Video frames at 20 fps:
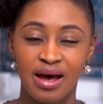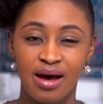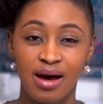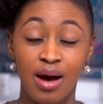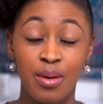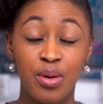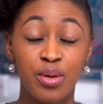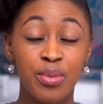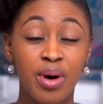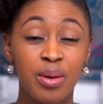
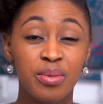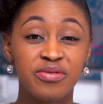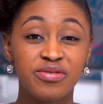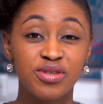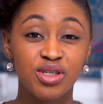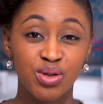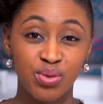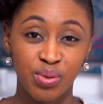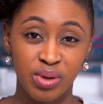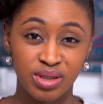I'm a mum of
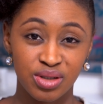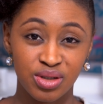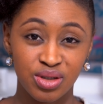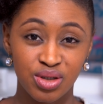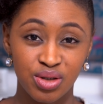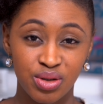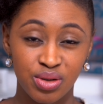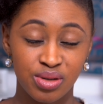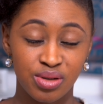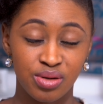2 under
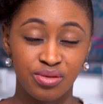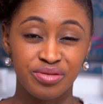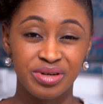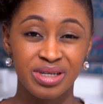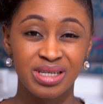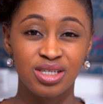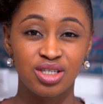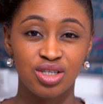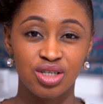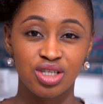2, so
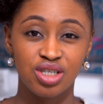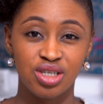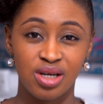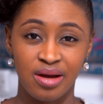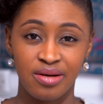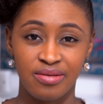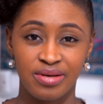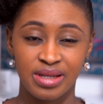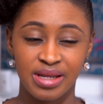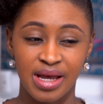really just
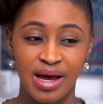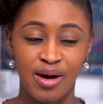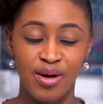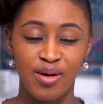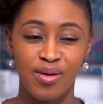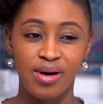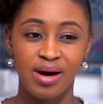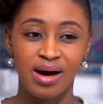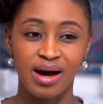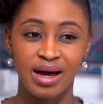sharing
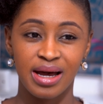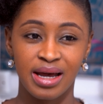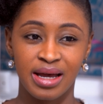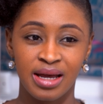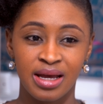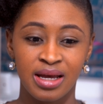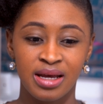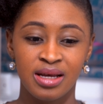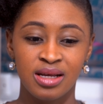how I